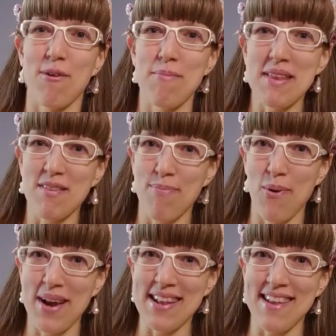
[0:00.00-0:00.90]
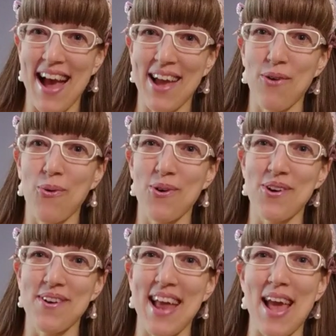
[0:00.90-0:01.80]
From Miss Point I
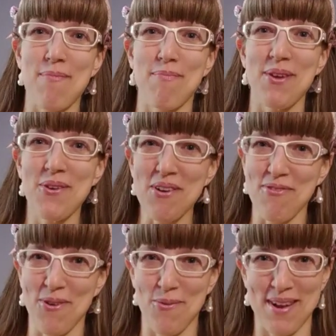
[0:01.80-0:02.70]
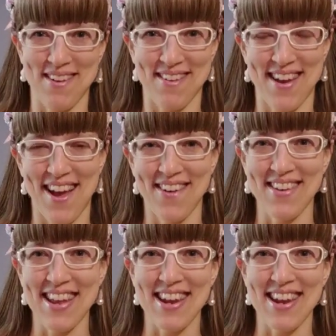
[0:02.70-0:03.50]
ordered a beautiful winter coat.